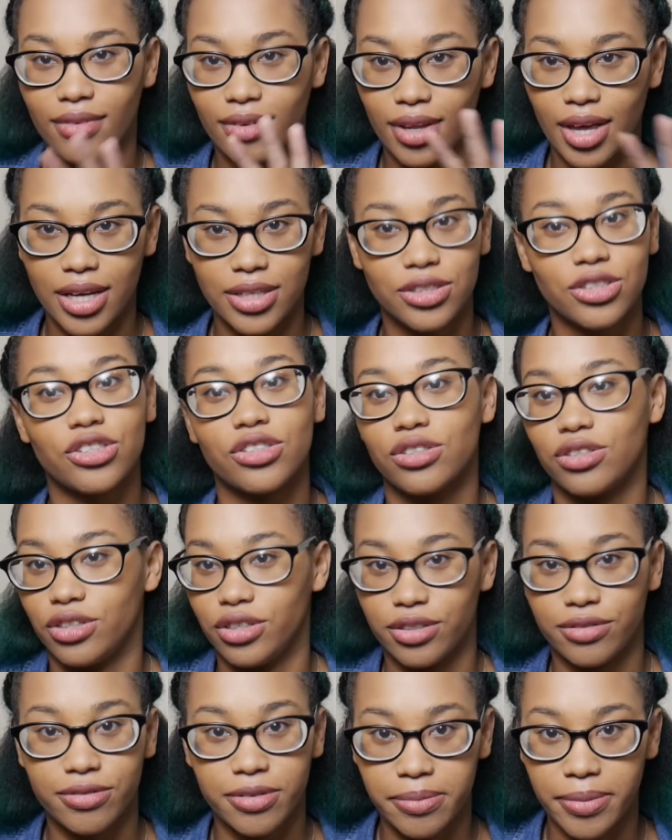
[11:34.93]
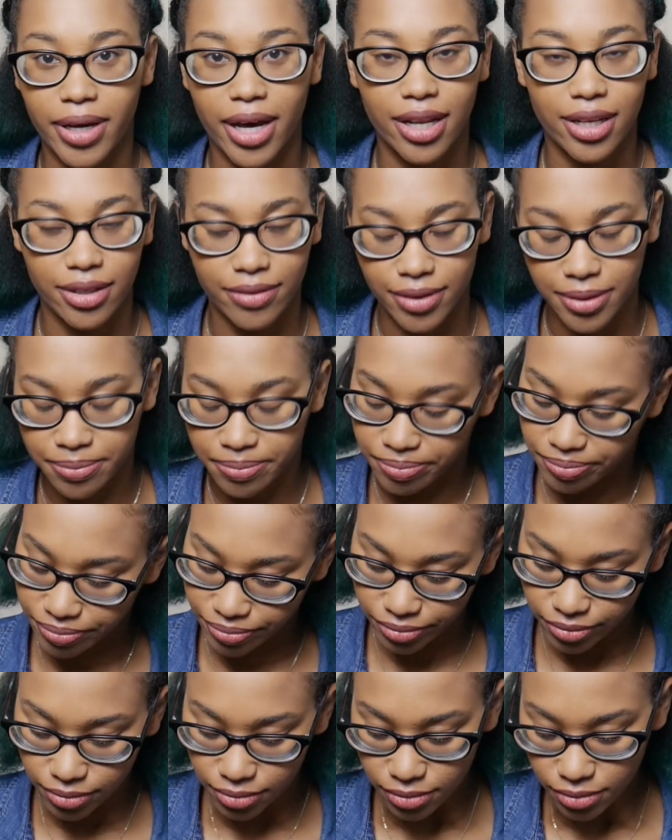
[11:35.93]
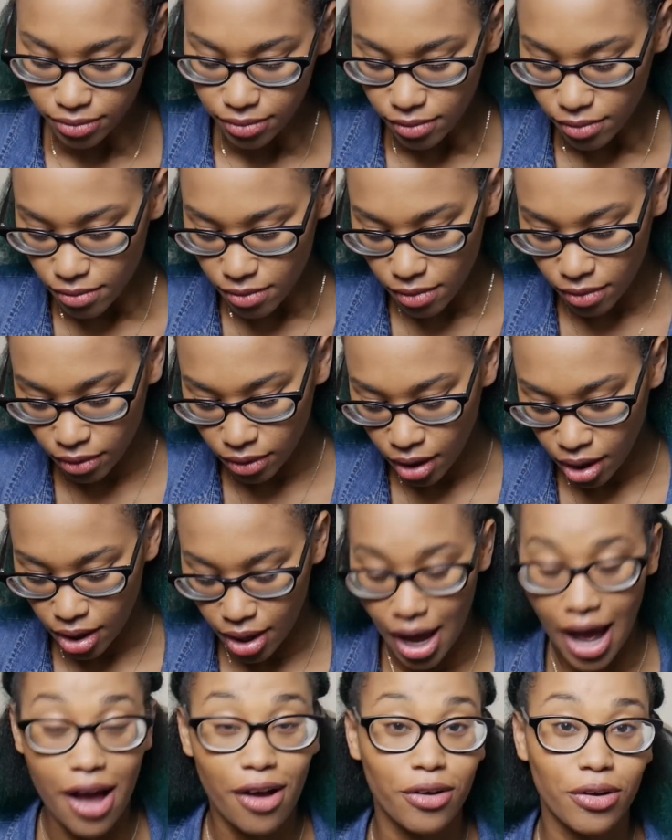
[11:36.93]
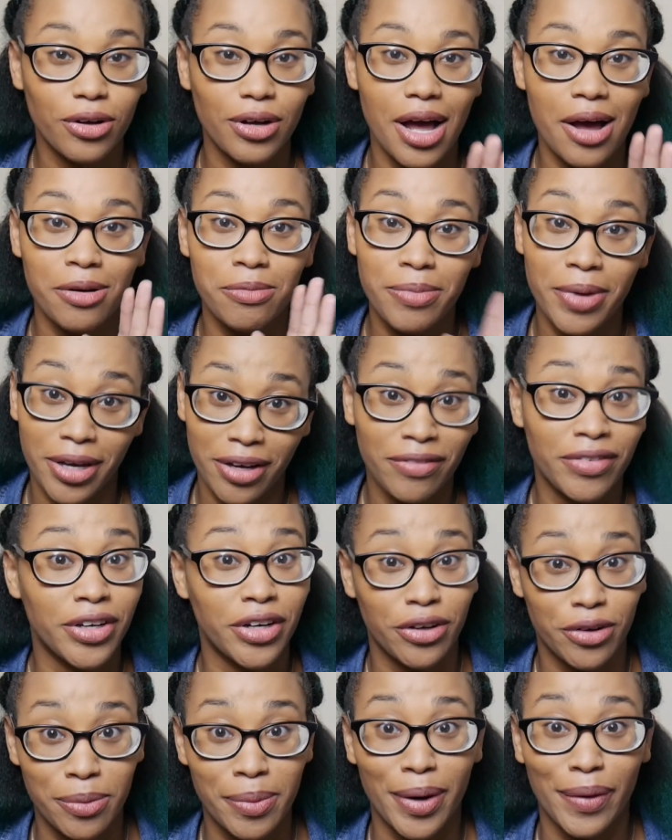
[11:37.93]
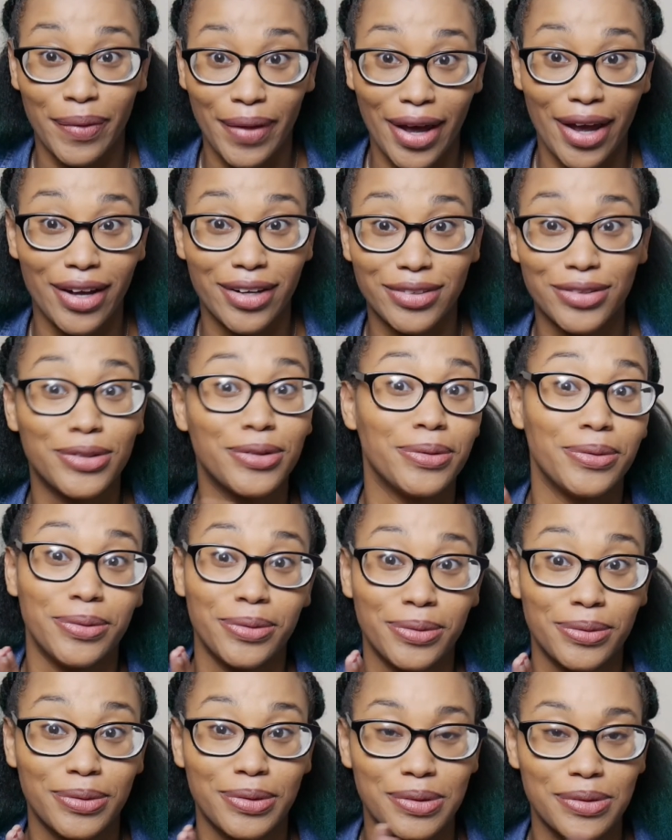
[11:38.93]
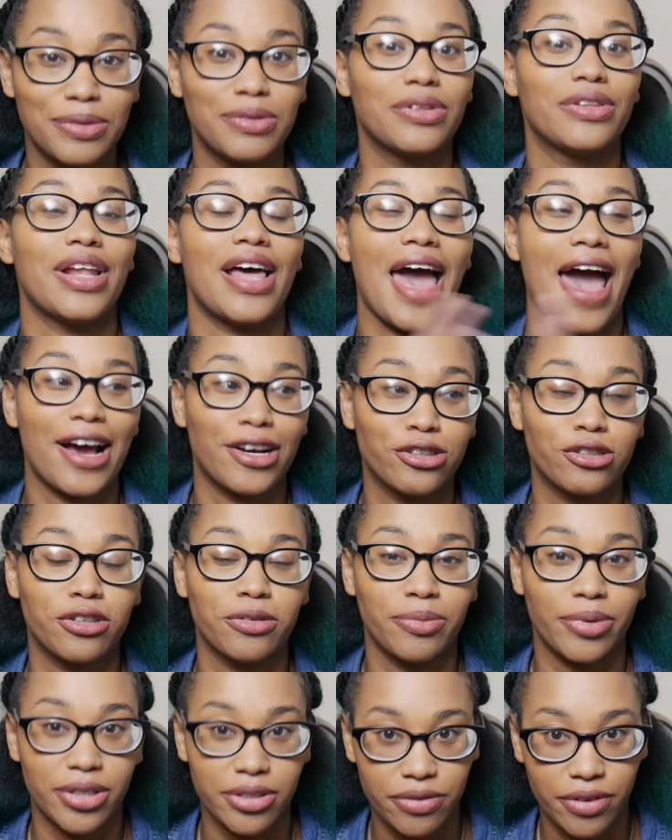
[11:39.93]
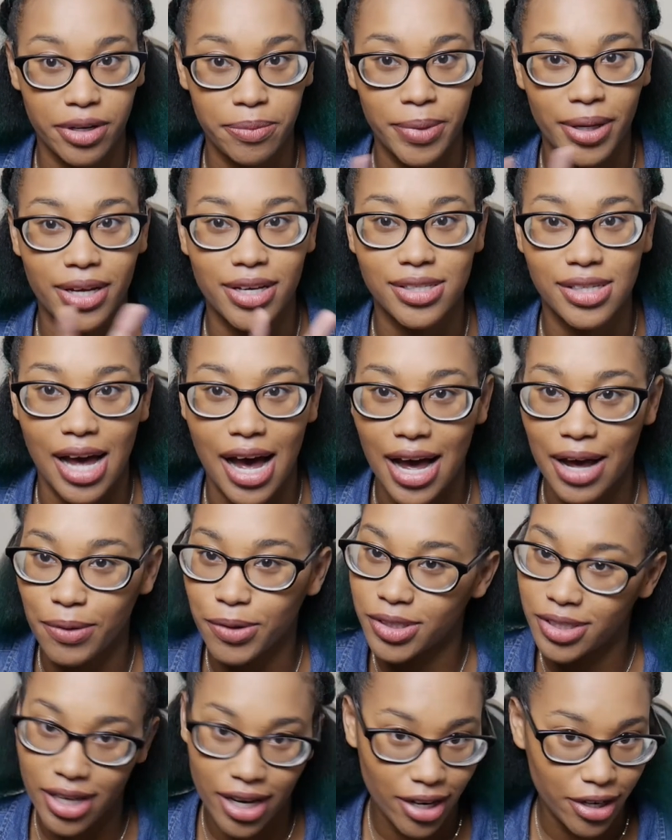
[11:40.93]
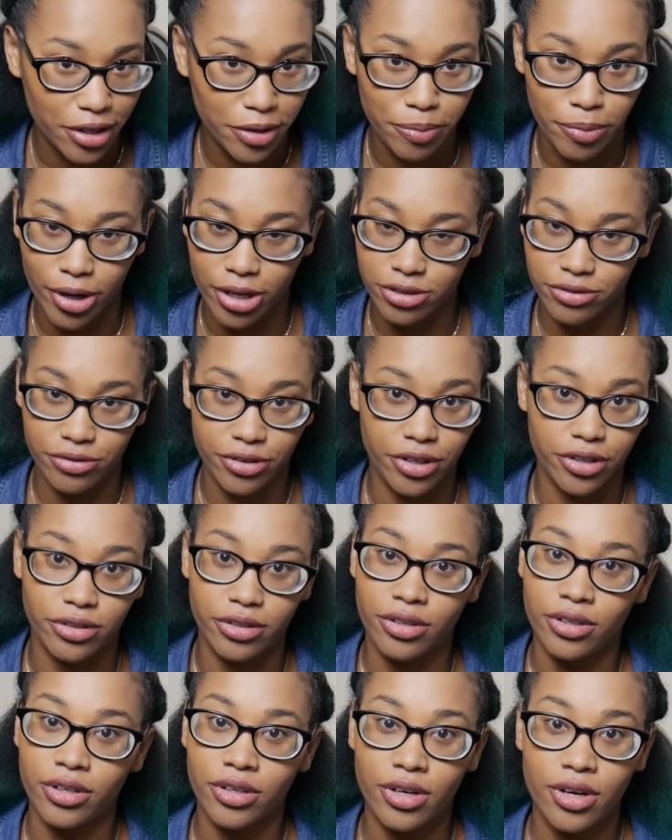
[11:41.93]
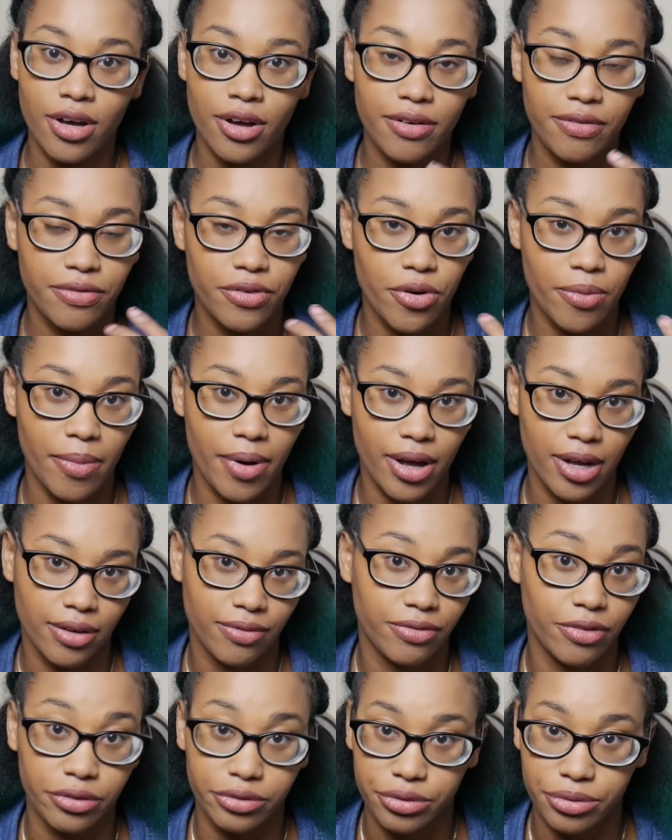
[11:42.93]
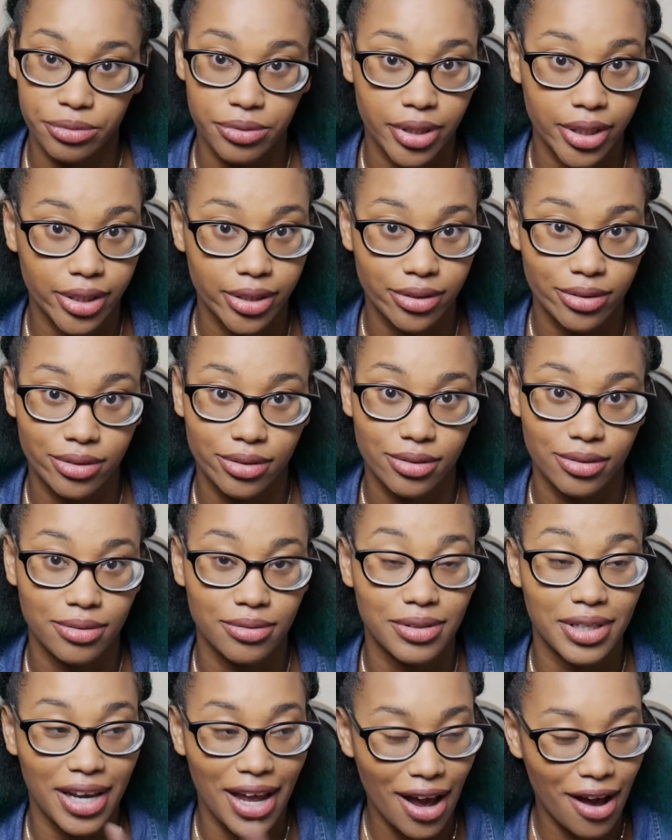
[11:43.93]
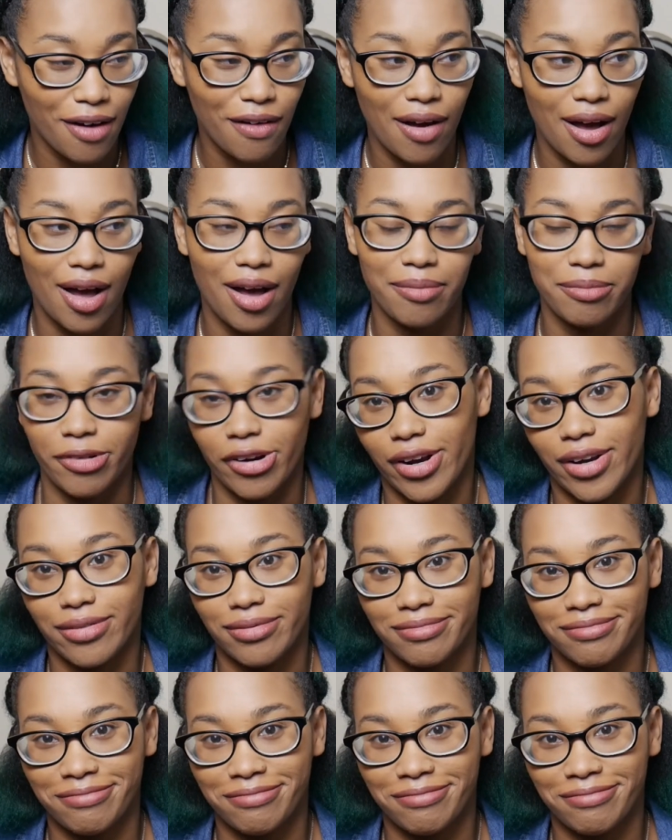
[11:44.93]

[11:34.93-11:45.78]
It's just good for me. I love it. I'll make a video about that too, actually breastfeeding, because I was not a good breastfeeder for my first 2 kids. Now I'm great.